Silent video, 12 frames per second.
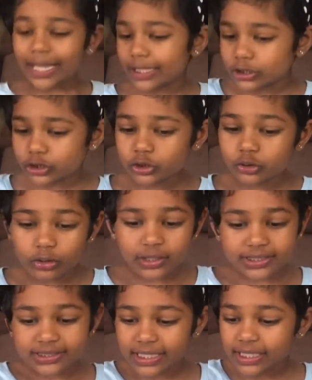just saw the
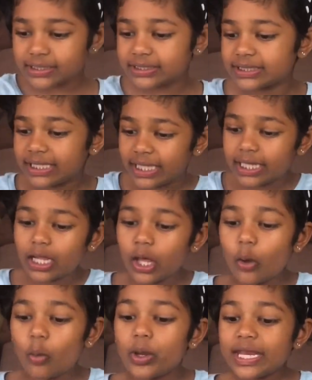sticker scene,
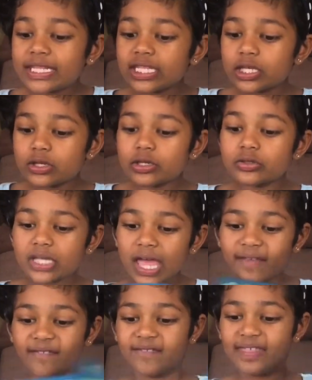we need to use
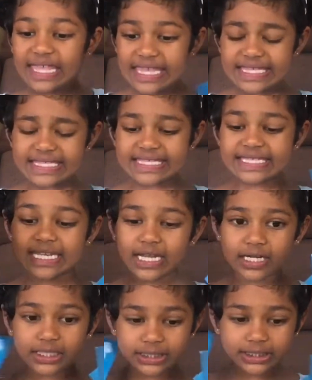these
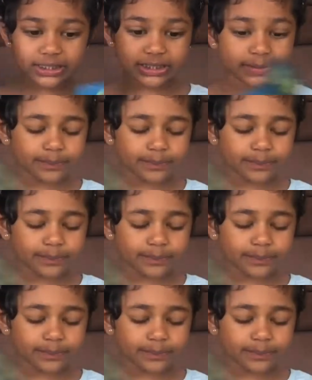stickers